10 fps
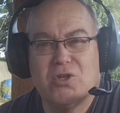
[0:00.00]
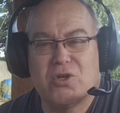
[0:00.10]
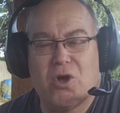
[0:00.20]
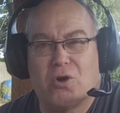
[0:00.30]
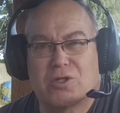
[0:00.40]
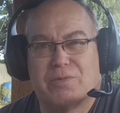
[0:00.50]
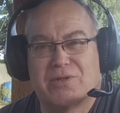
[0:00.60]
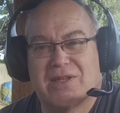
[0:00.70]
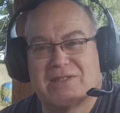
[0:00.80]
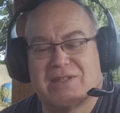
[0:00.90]
Just look at
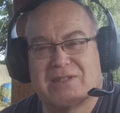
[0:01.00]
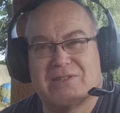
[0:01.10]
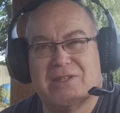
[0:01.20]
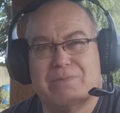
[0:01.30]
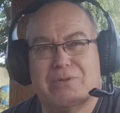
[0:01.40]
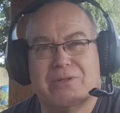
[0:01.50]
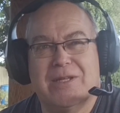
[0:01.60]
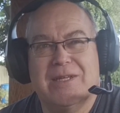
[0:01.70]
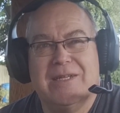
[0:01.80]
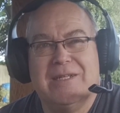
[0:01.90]
Octopus as an example.
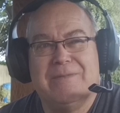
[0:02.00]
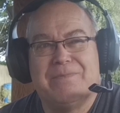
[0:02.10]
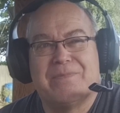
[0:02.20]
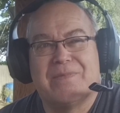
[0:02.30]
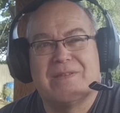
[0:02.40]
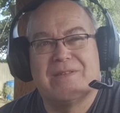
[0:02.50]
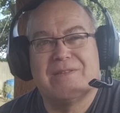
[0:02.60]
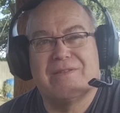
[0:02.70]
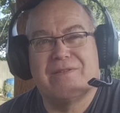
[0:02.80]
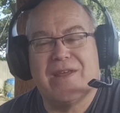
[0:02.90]

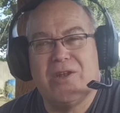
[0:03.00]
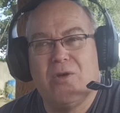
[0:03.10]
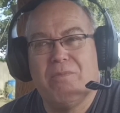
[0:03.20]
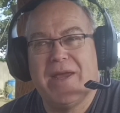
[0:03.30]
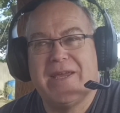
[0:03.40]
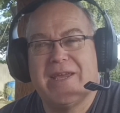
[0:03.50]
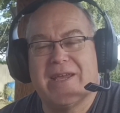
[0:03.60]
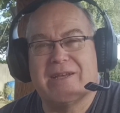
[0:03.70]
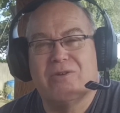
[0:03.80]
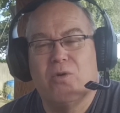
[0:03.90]
They're not
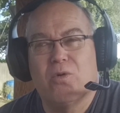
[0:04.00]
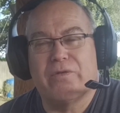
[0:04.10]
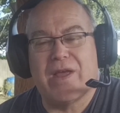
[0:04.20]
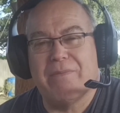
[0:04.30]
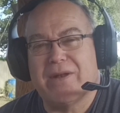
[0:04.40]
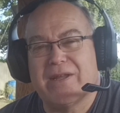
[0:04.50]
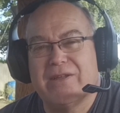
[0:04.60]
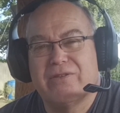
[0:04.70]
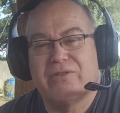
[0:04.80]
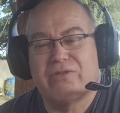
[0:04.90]
making all of their
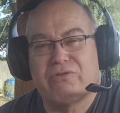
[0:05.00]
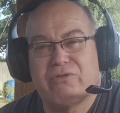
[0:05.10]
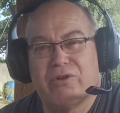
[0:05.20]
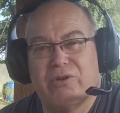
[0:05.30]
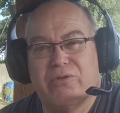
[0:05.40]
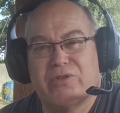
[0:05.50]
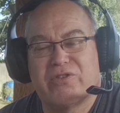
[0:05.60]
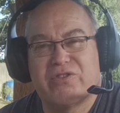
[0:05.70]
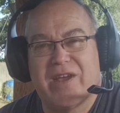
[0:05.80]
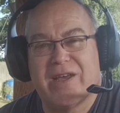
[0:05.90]
money through the
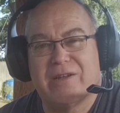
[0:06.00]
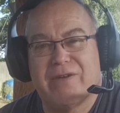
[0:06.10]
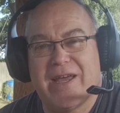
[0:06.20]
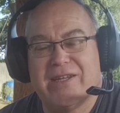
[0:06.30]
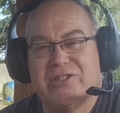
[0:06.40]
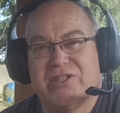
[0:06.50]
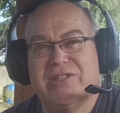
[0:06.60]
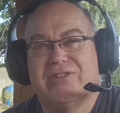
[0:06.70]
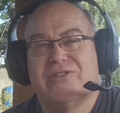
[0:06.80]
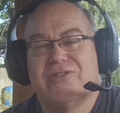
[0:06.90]
sale of
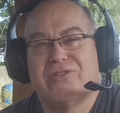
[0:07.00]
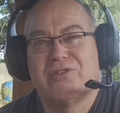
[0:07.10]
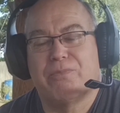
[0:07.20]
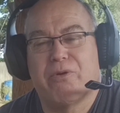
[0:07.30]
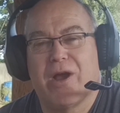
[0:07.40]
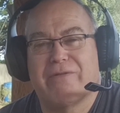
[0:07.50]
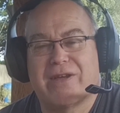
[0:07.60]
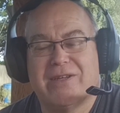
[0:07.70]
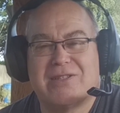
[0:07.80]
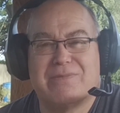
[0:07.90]
energy to
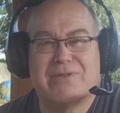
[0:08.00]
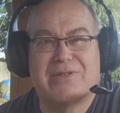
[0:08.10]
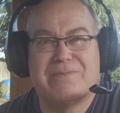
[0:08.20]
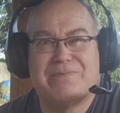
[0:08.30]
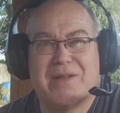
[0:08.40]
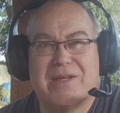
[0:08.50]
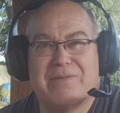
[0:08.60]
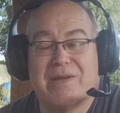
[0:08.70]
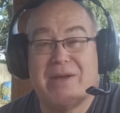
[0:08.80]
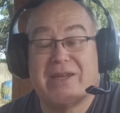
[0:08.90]
private customers.
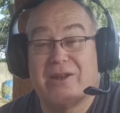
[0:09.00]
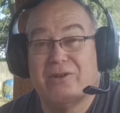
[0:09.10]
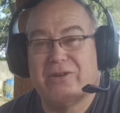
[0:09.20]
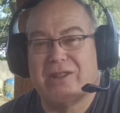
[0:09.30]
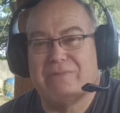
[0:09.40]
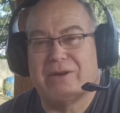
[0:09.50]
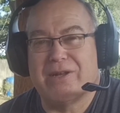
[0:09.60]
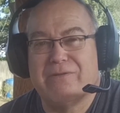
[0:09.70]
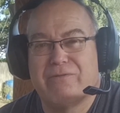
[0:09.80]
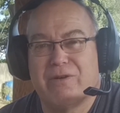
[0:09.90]
They're making a lot of their
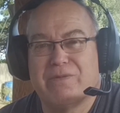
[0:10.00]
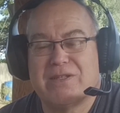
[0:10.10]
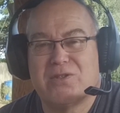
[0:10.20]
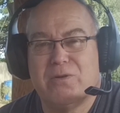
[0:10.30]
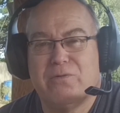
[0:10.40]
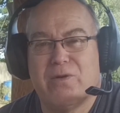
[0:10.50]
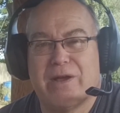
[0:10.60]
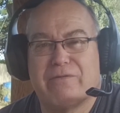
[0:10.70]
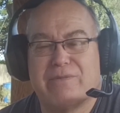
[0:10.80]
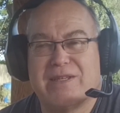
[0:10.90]
money from their
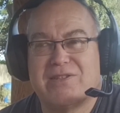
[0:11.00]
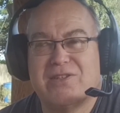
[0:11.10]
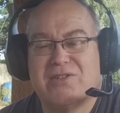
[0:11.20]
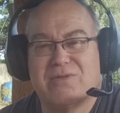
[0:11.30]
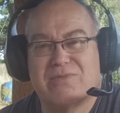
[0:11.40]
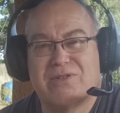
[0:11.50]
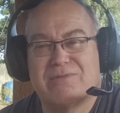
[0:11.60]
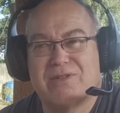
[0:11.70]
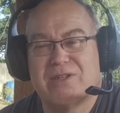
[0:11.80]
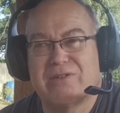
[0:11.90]
software, from their
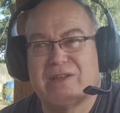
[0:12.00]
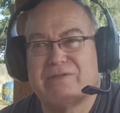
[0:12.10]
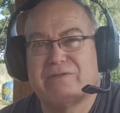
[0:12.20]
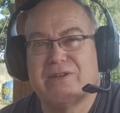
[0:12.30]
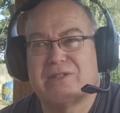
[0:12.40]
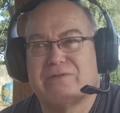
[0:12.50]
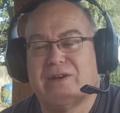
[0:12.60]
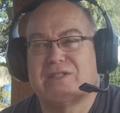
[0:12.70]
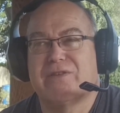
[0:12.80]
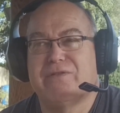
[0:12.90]
systems. So they've
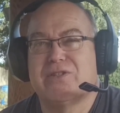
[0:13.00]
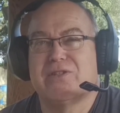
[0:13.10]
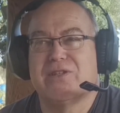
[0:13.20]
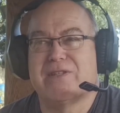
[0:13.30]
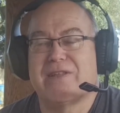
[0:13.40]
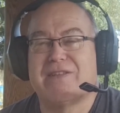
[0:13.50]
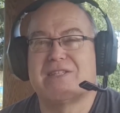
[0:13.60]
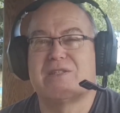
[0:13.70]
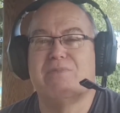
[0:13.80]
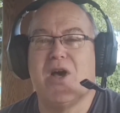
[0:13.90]
diversified sufficiently that the
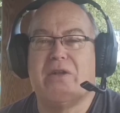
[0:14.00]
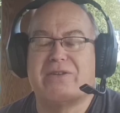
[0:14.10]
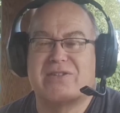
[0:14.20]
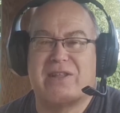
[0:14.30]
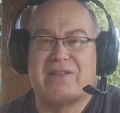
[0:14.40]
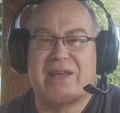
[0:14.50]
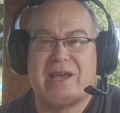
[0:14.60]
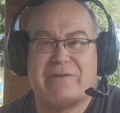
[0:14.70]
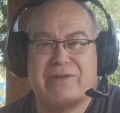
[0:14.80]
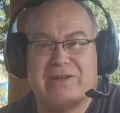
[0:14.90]
smartness that they
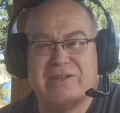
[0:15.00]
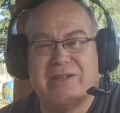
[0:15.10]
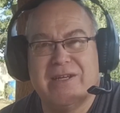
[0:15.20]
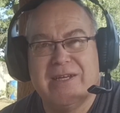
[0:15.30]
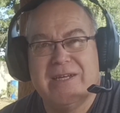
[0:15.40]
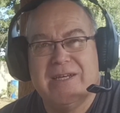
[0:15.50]
have in